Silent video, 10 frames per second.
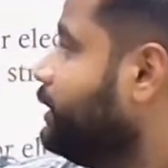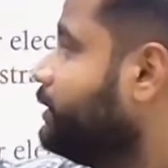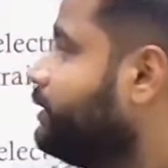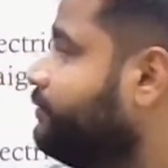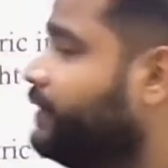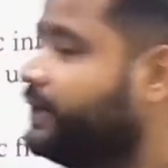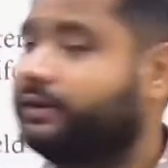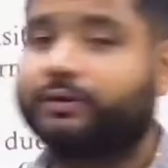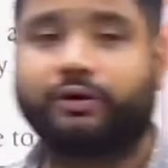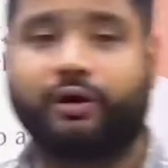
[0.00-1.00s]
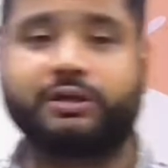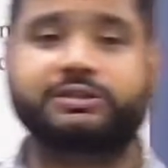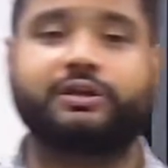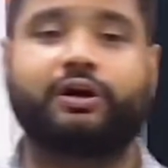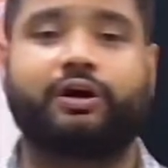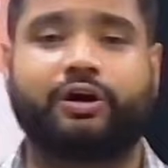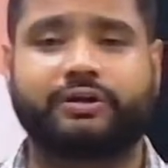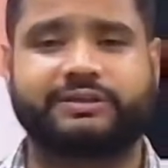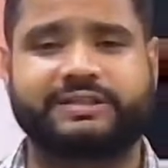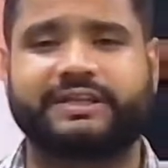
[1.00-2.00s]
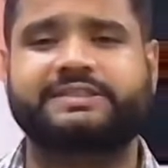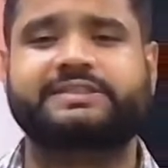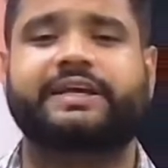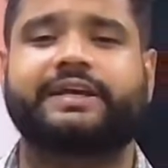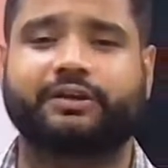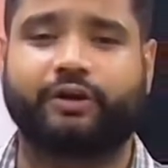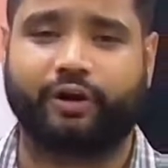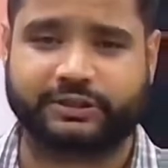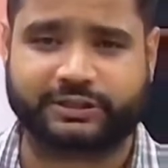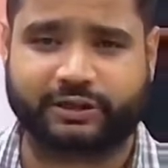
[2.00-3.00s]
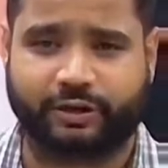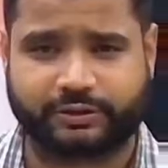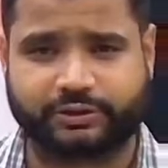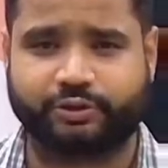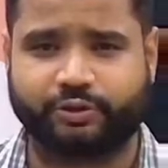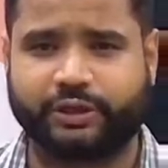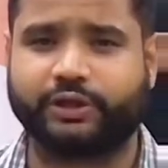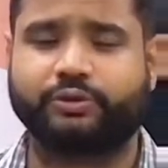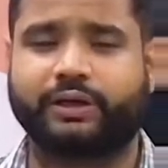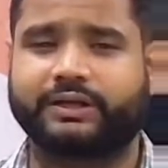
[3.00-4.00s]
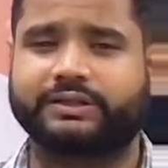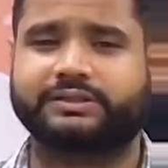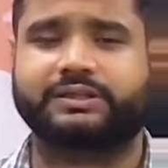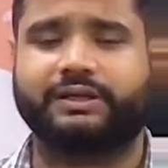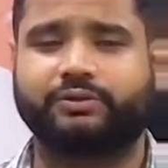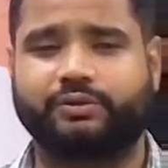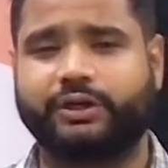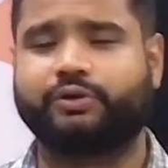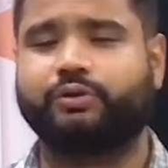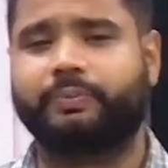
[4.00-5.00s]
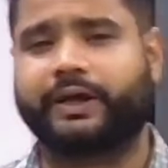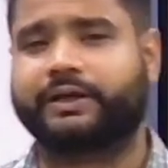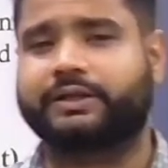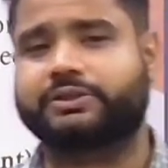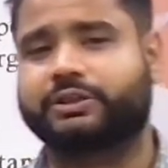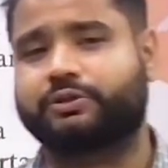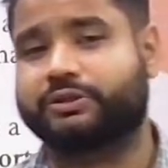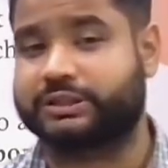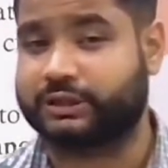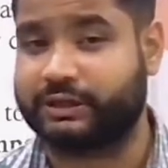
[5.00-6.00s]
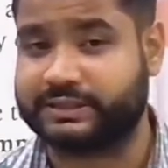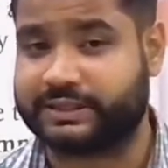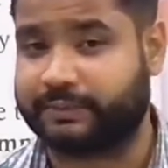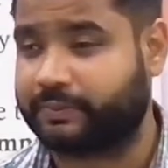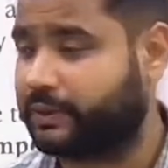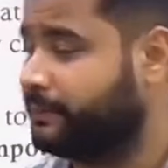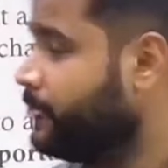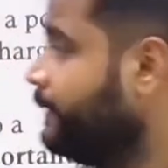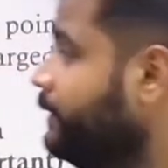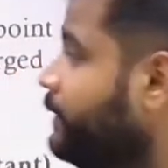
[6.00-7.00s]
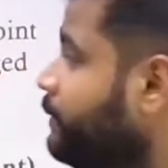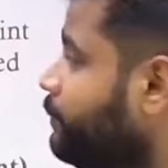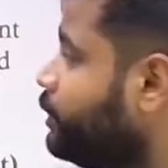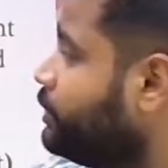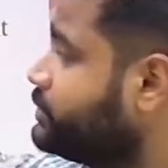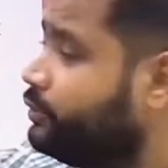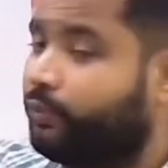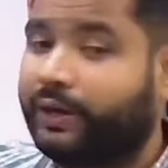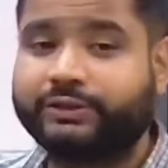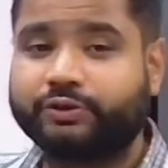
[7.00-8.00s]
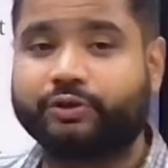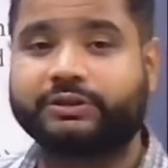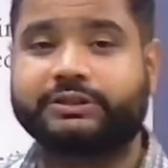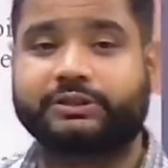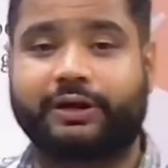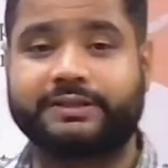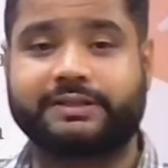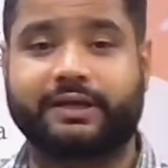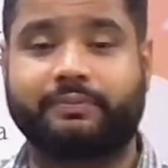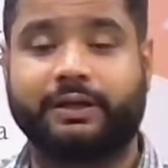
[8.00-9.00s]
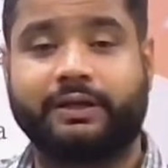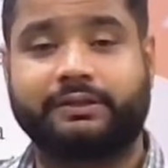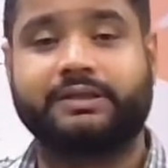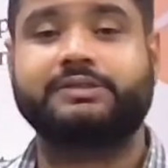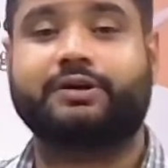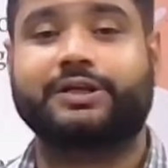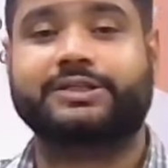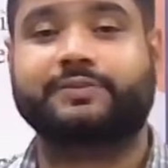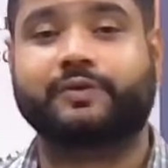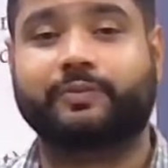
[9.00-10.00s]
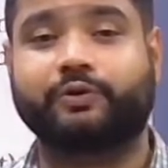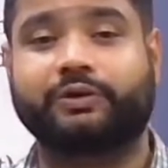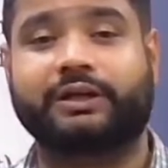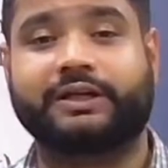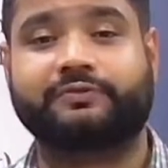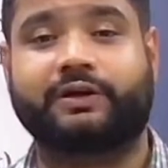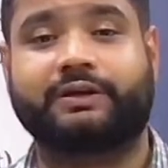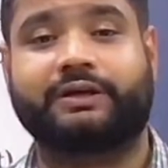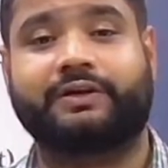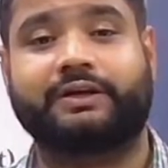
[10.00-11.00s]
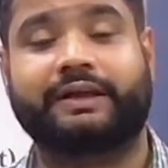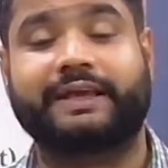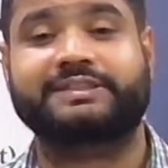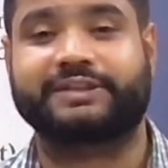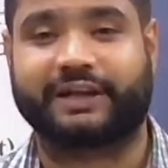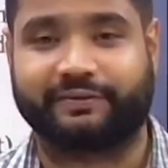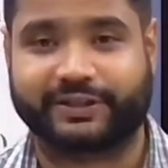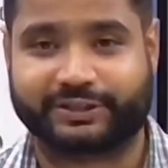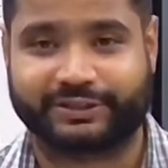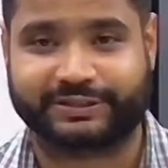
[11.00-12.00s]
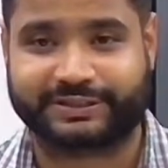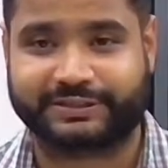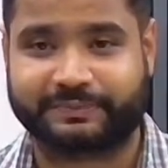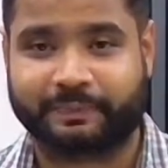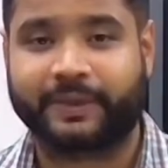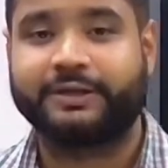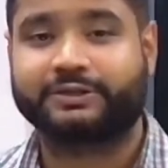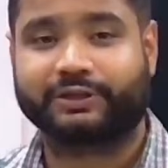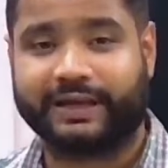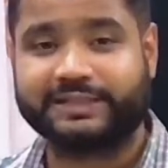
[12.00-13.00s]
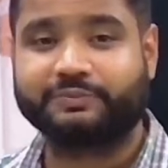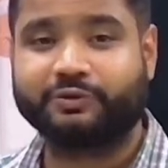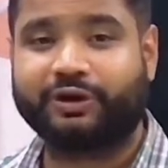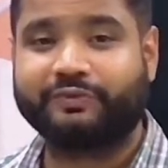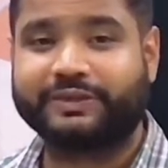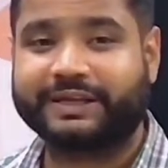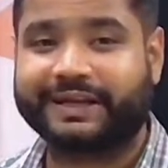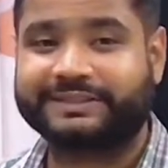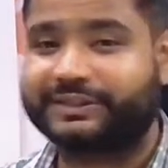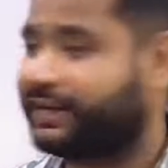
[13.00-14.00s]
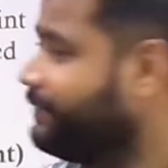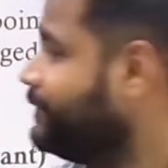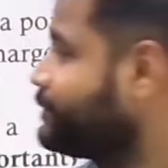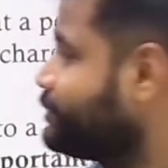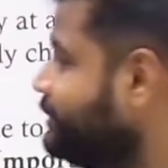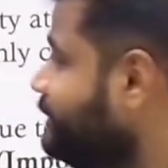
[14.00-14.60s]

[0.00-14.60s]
Define Gauss law, or say state Gauss law. So you need to understand, you need to pay attention to this concept, because once you know this concept, these concepts will be utilized for our next derivations. So let's move on with the next derivation.